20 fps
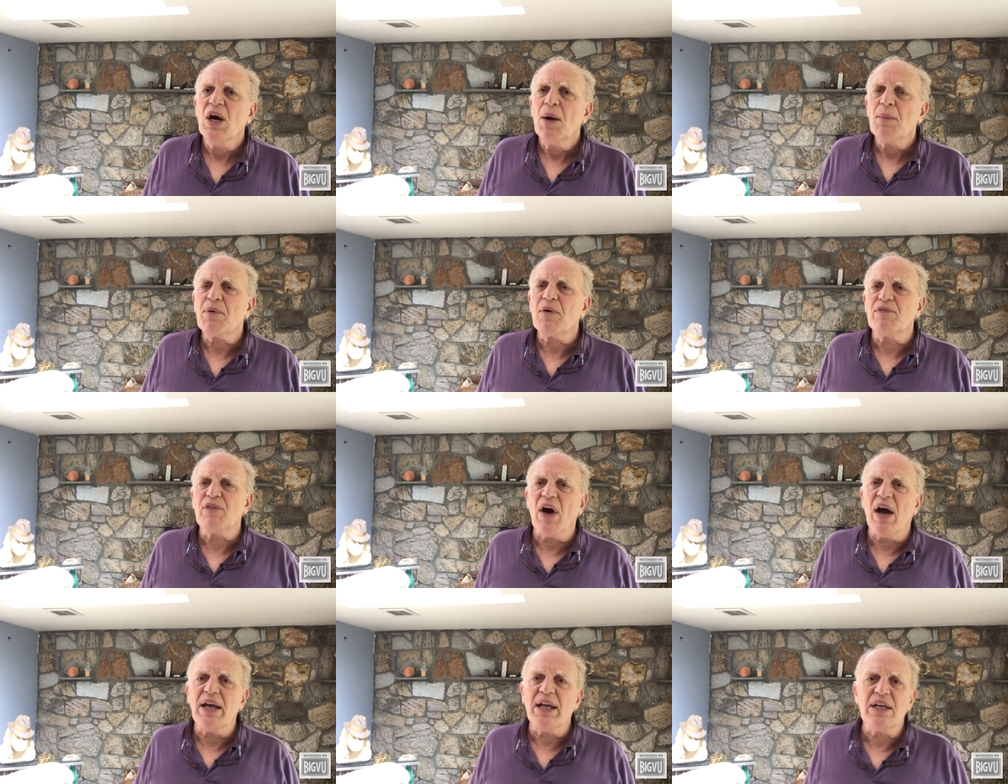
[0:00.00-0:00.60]

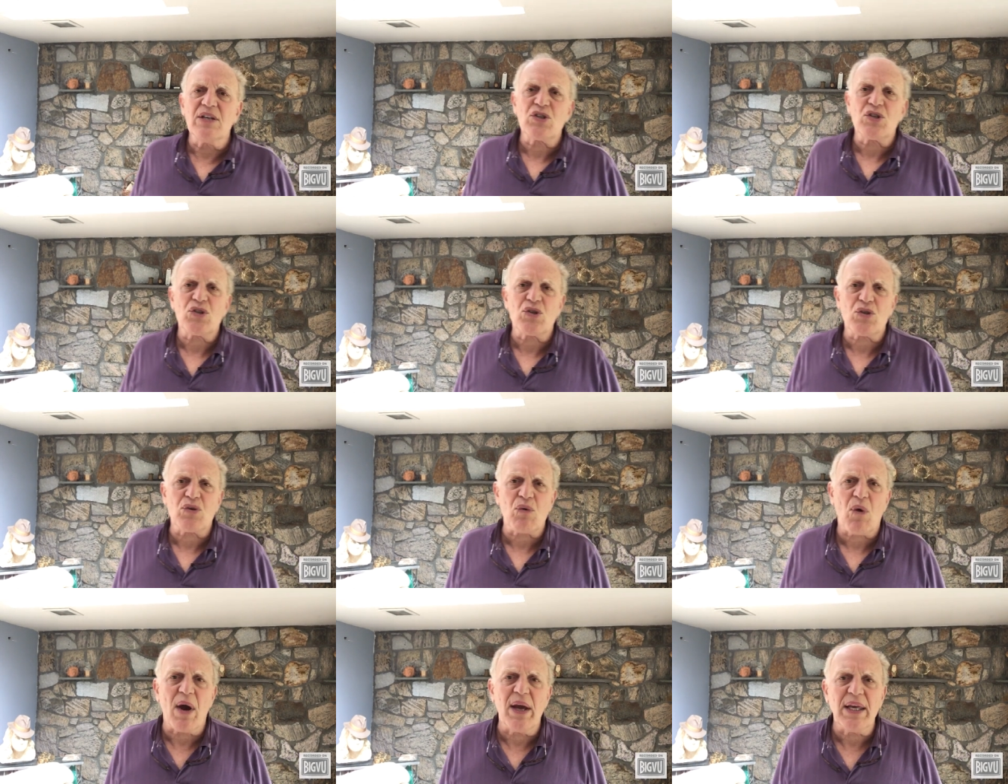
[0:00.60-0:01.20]
providing
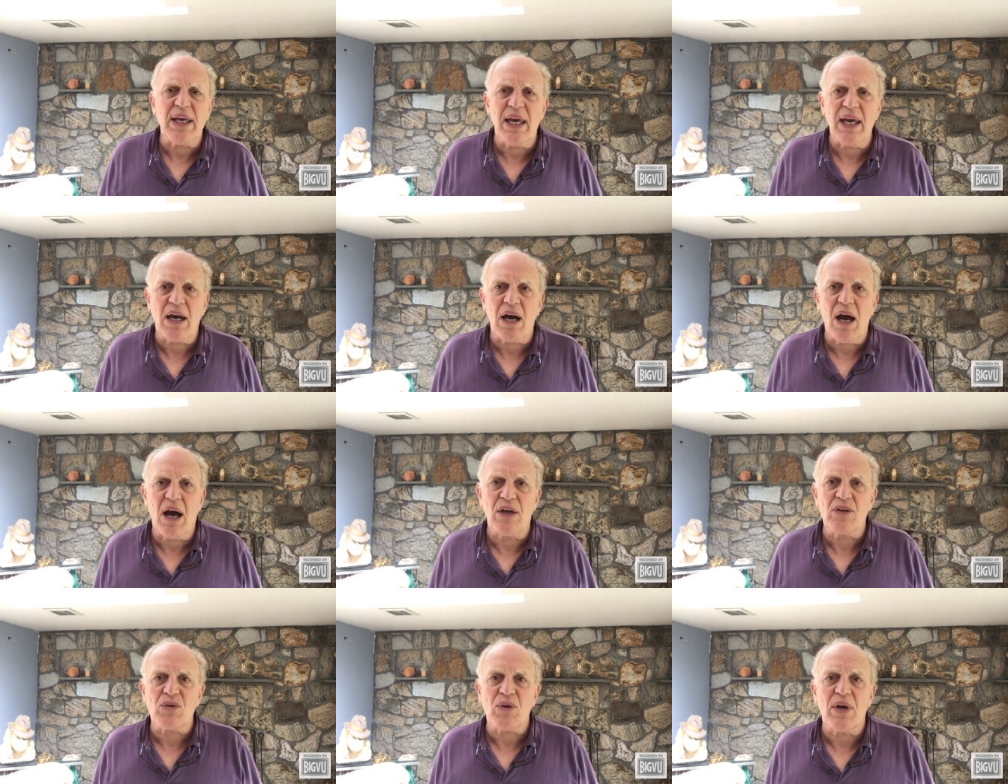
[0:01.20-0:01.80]
striking
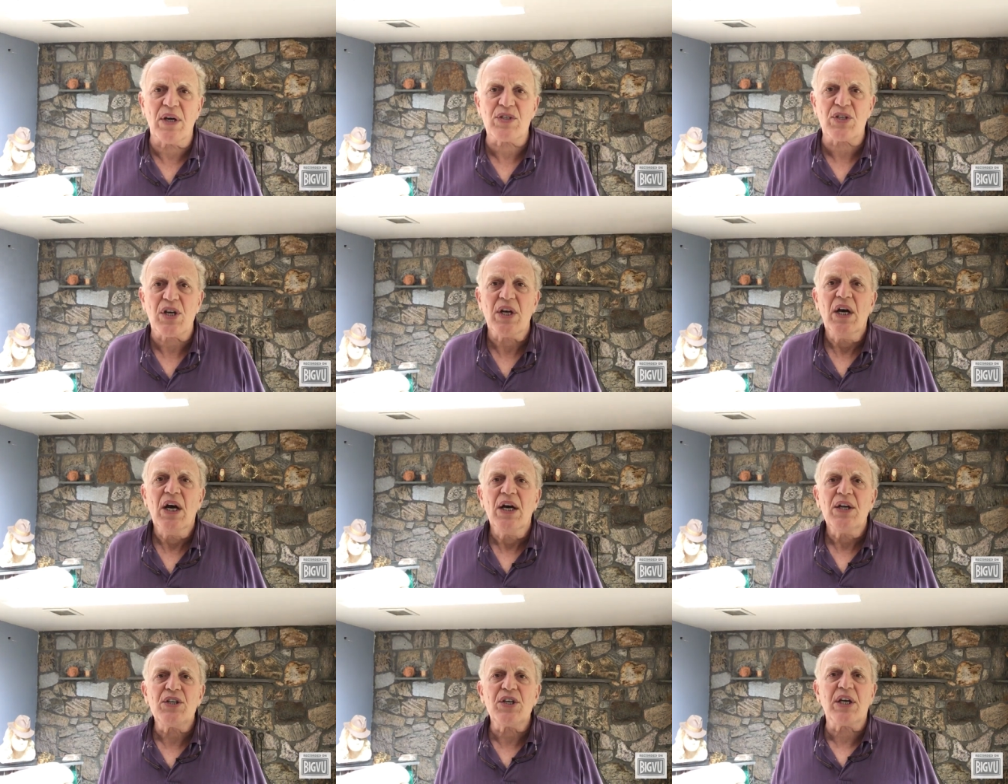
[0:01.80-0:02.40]
contrast
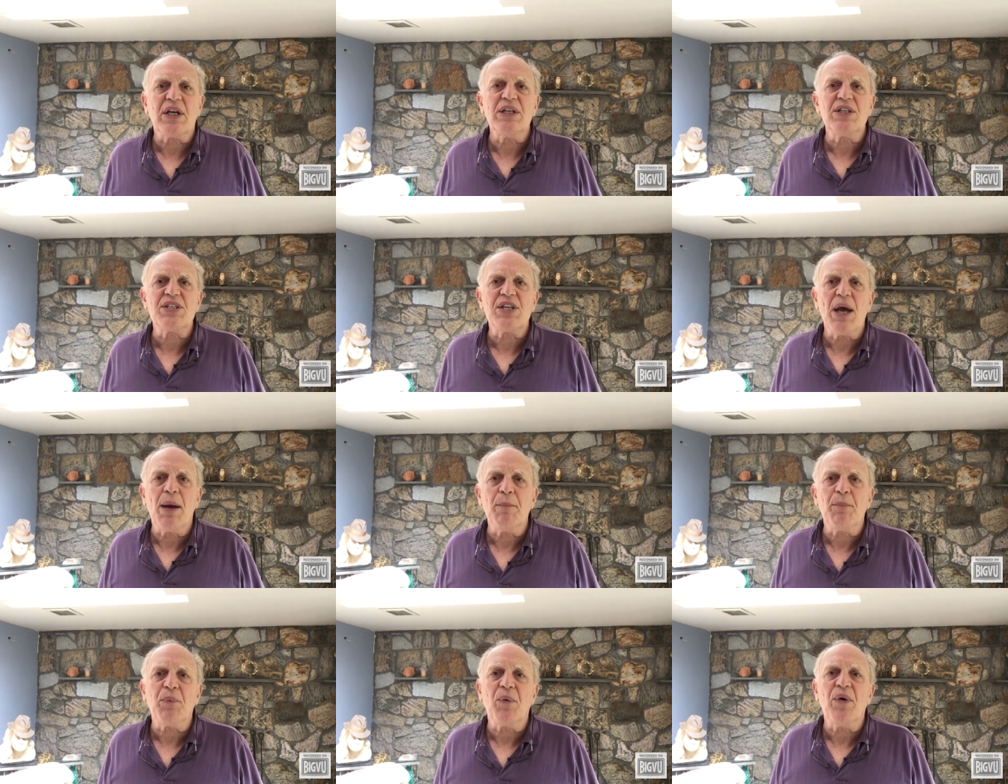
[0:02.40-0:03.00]
to
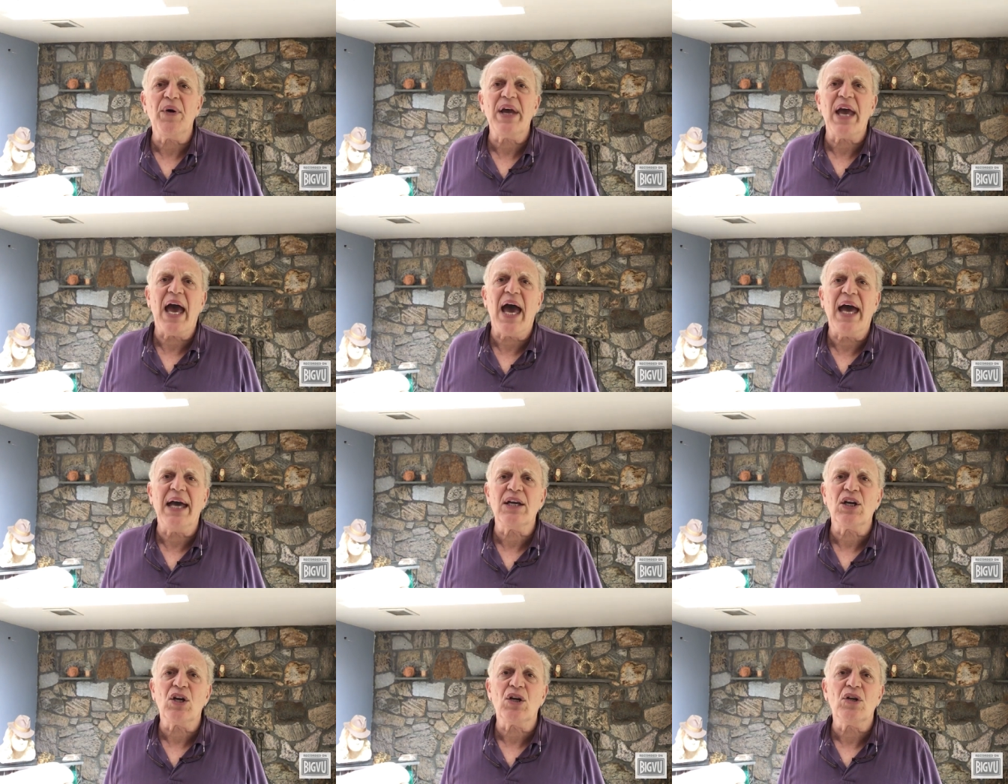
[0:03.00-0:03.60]
contemporary
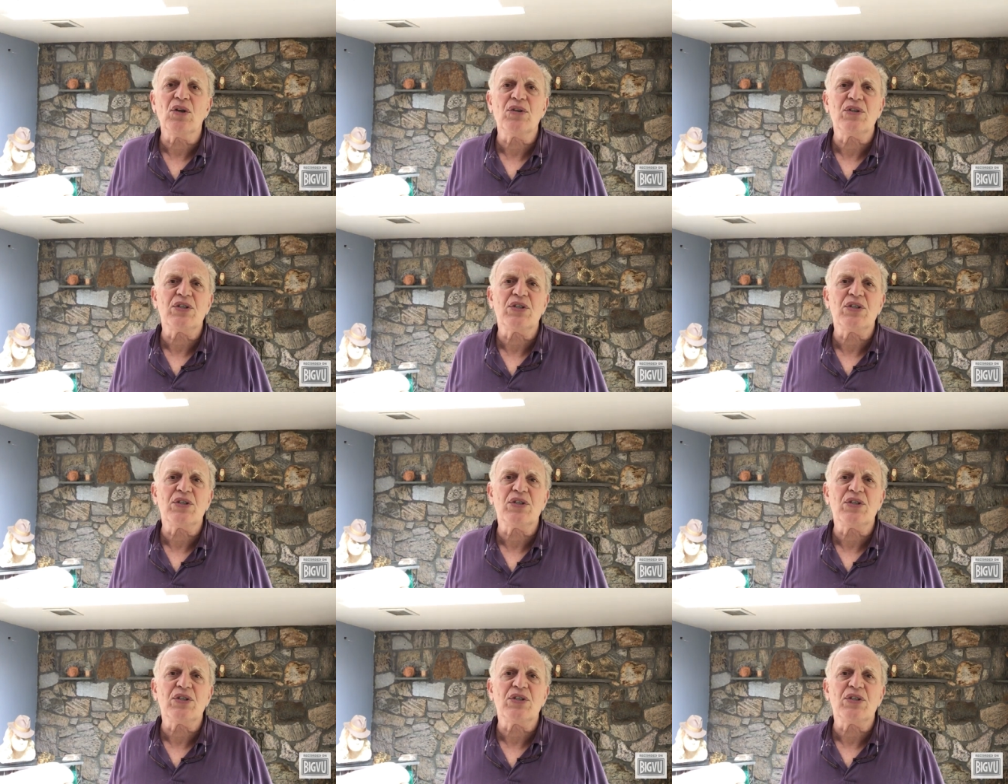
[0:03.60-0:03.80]
angular